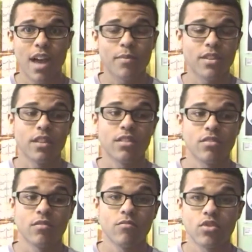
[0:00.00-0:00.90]

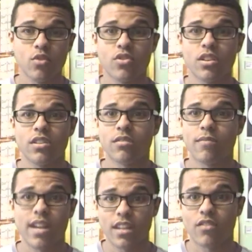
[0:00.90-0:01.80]
capitalism,
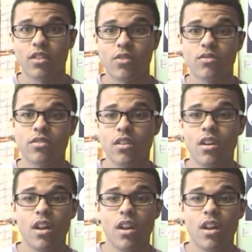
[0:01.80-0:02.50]
socialism, any of those?